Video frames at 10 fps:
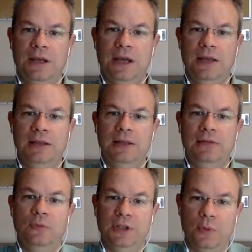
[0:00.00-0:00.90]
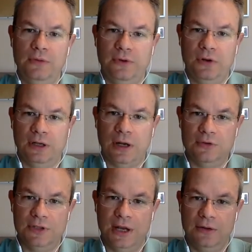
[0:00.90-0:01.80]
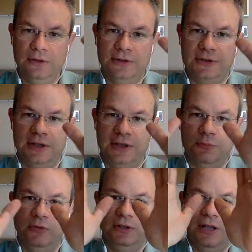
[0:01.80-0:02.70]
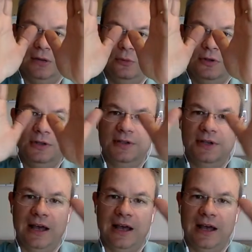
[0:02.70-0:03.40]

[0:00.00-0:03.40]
and then when the wave goes down, it's moving downwards,